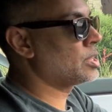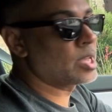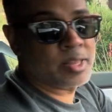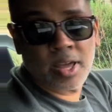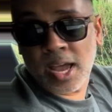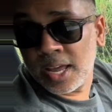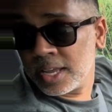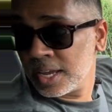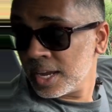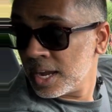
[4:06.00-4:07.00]
like that.
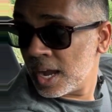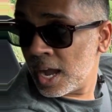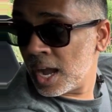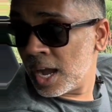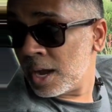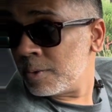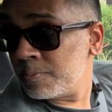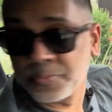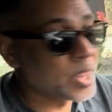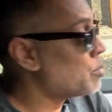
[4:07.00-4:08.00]

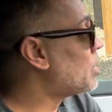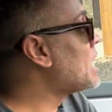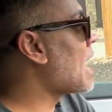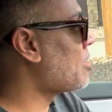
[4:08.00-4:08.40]
But yeah,